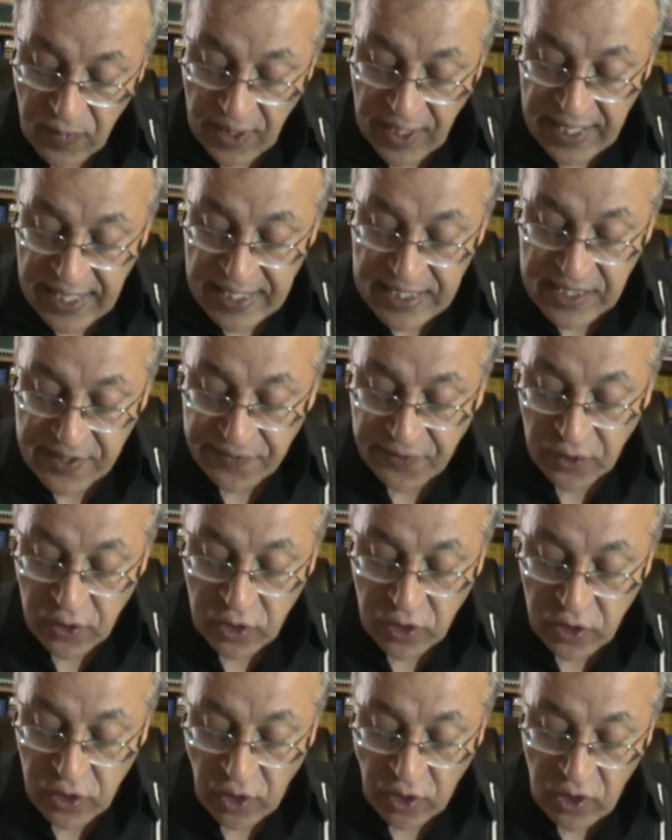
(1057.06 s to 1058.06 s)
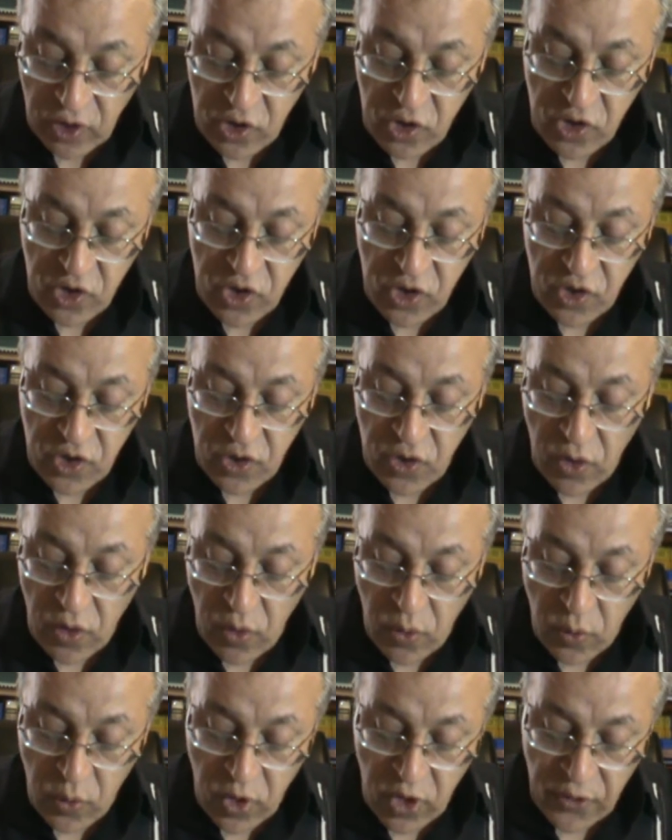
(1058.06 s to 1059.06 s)
as for those
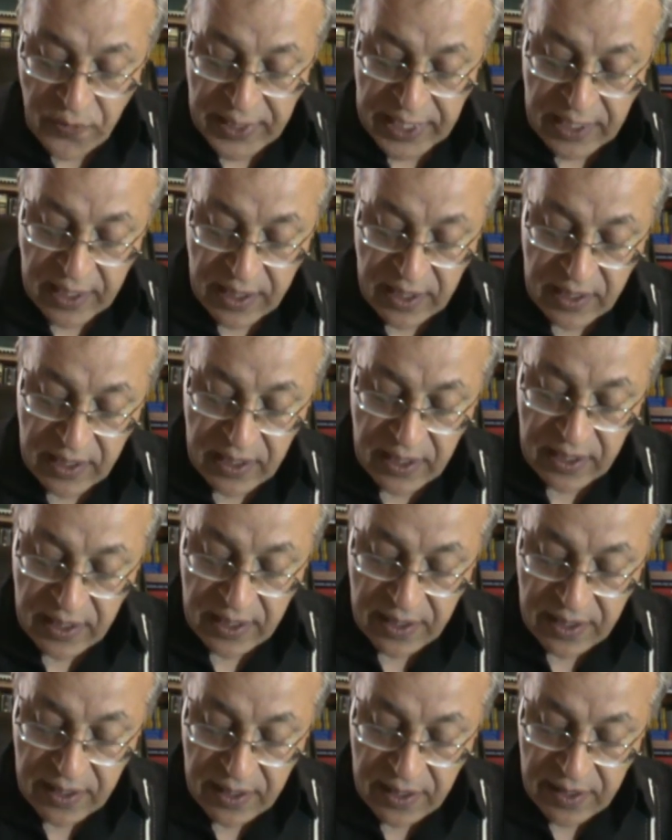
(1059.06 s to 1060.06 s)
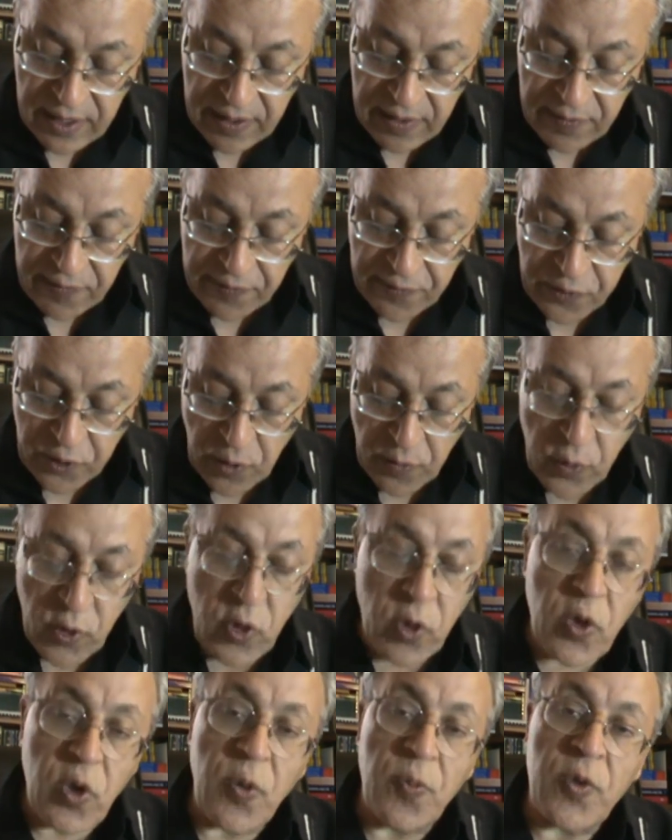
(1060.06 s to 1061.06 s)
women from
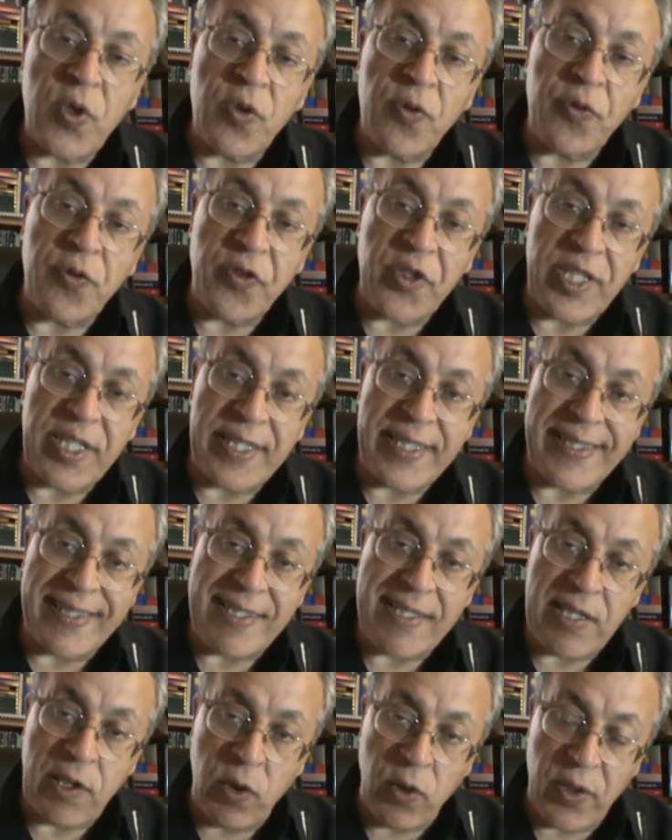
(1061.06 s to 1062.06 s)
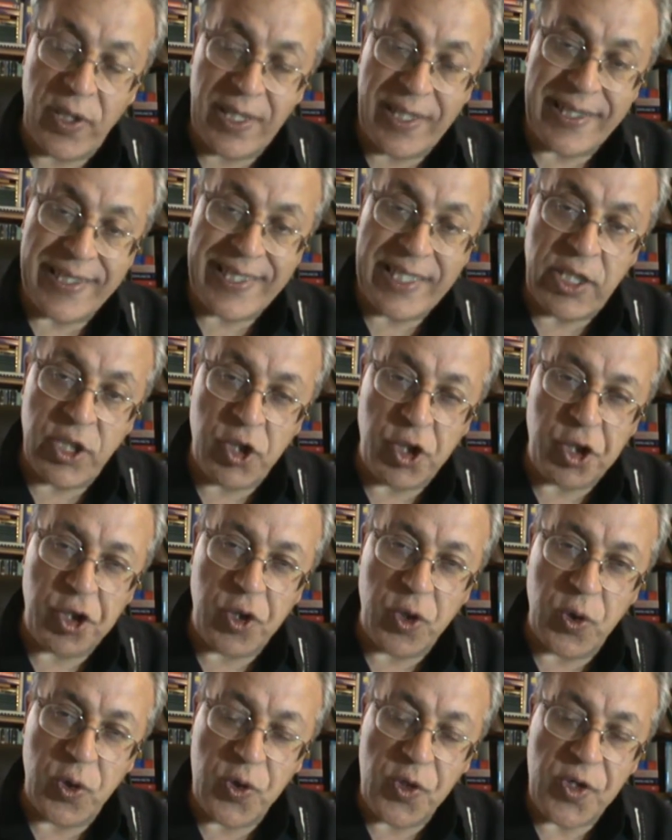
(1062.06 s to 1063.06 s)
whom you fear disloyalty,
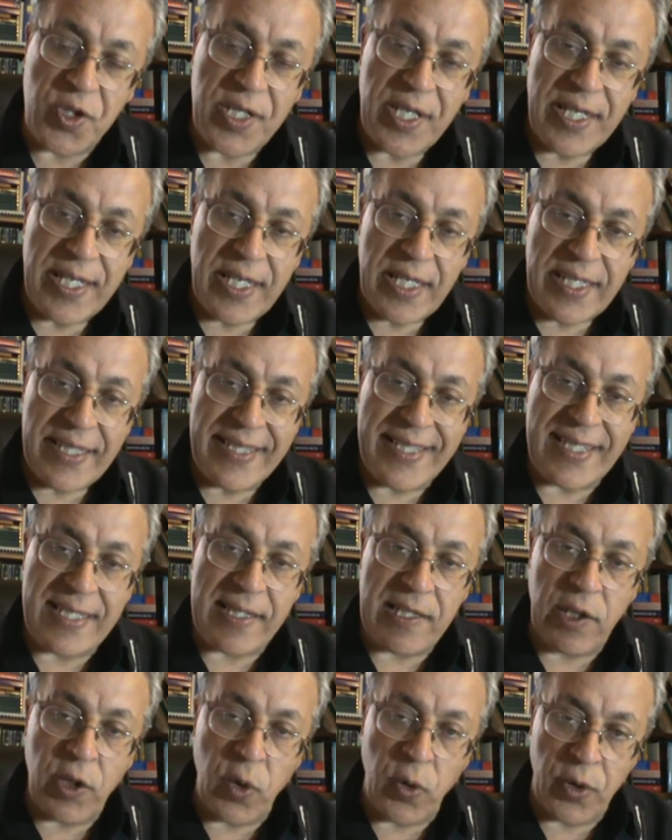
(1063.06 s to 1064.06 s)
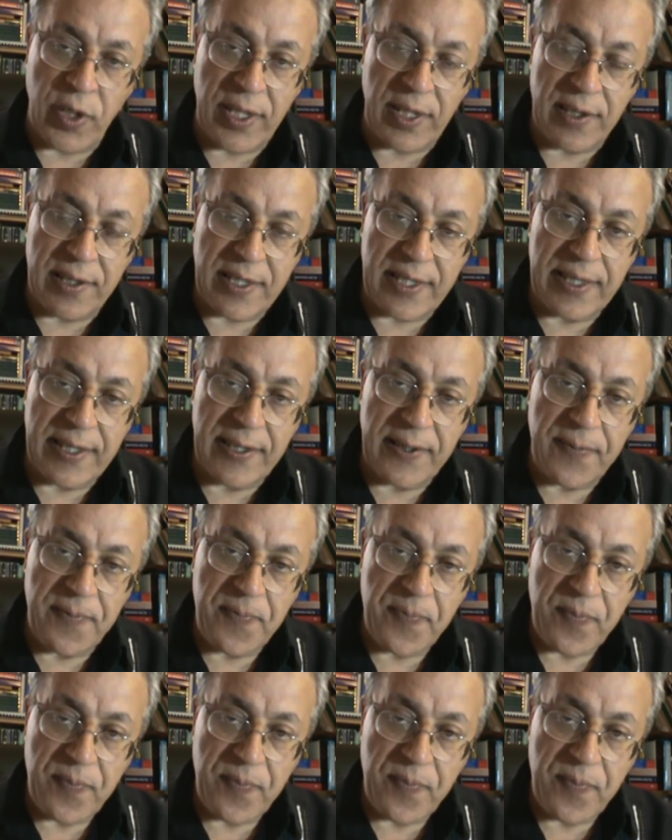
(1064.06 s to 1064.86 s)
nushuz, disloyalty.